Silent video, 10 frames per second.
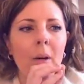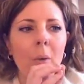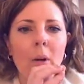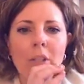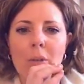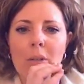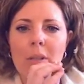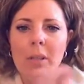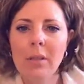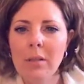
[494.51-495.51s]
Once you
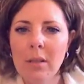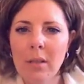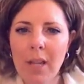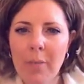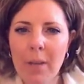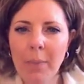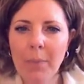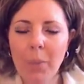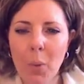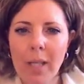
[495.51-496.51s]
give me a
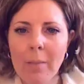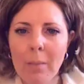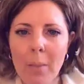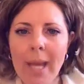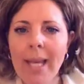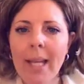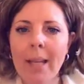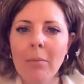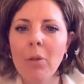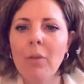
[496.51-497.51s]
point, make it
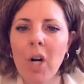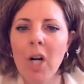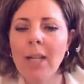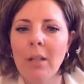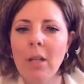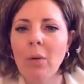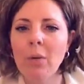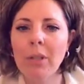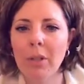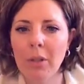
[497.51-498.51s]
and move on and don't
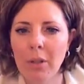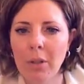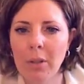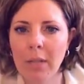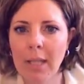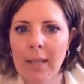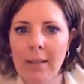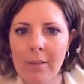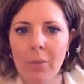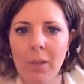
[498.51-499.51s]
return unless
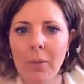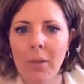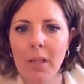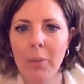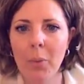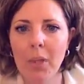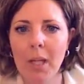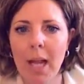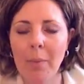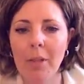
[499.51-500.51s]
it's really, really important
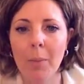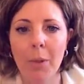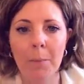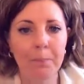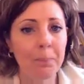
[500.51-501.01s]
and applicable.